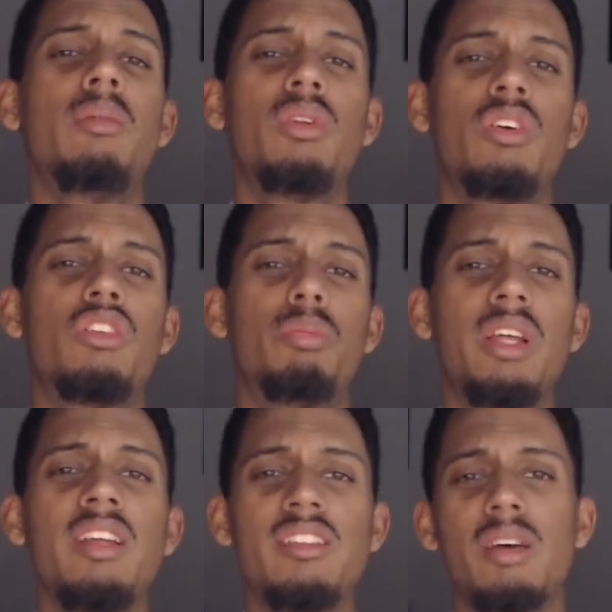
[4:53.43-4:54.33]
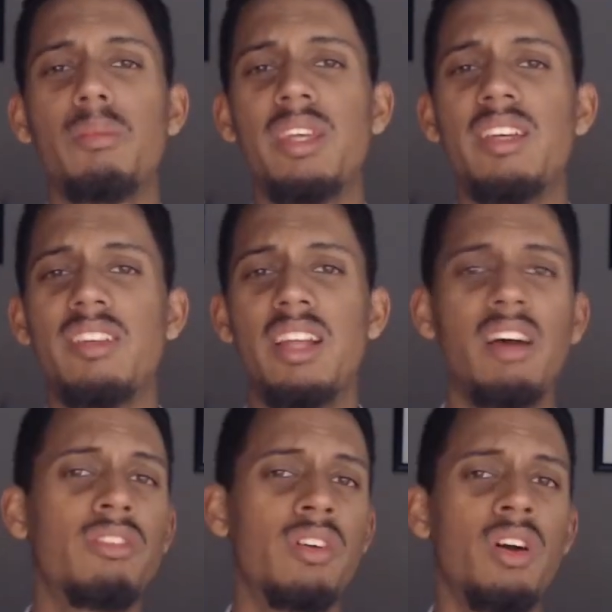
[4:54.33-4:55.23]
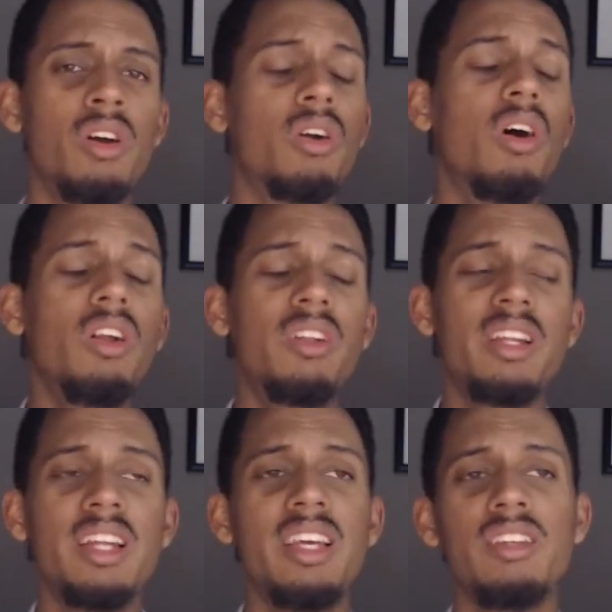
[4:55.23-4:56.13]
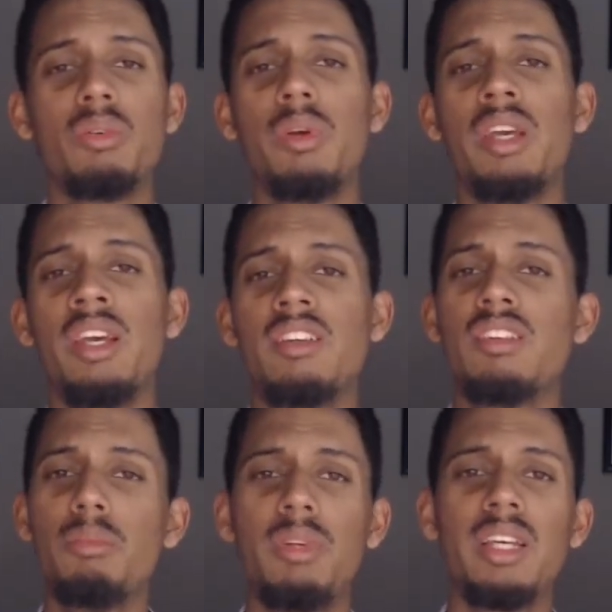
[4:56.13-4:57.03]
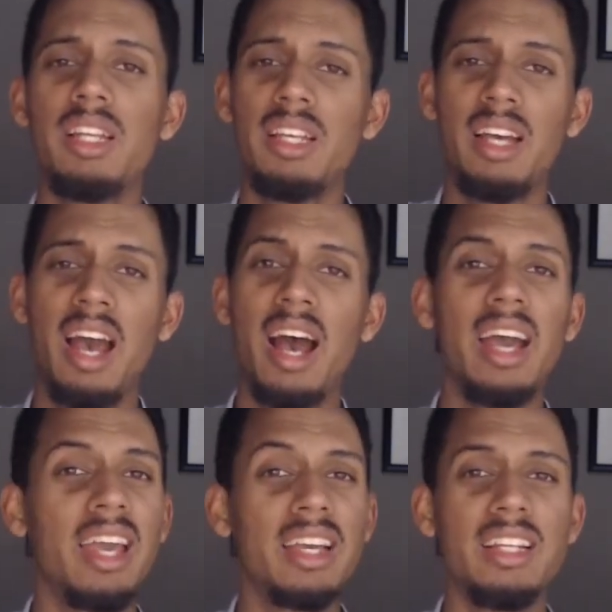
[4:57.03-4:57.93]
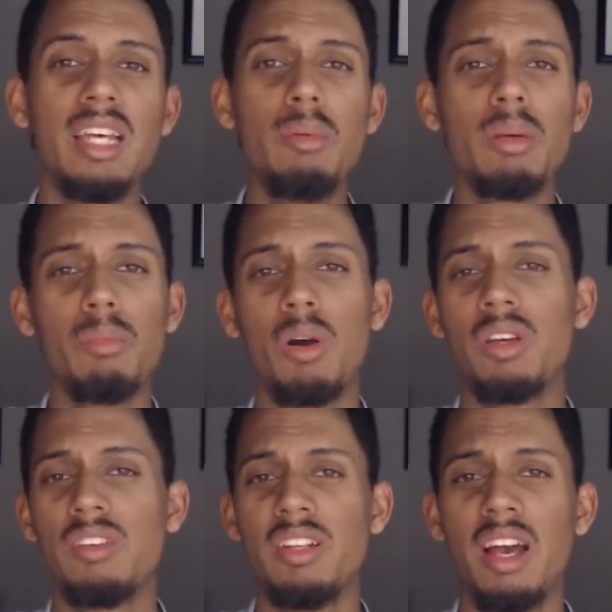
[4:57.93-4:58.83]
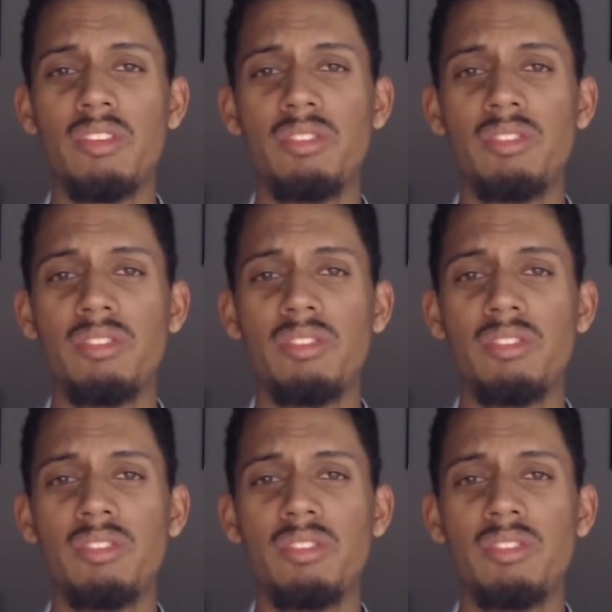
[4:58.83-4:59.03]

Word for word: to explain something is enough. Gone are the days where simply getting a high academic mark is enough.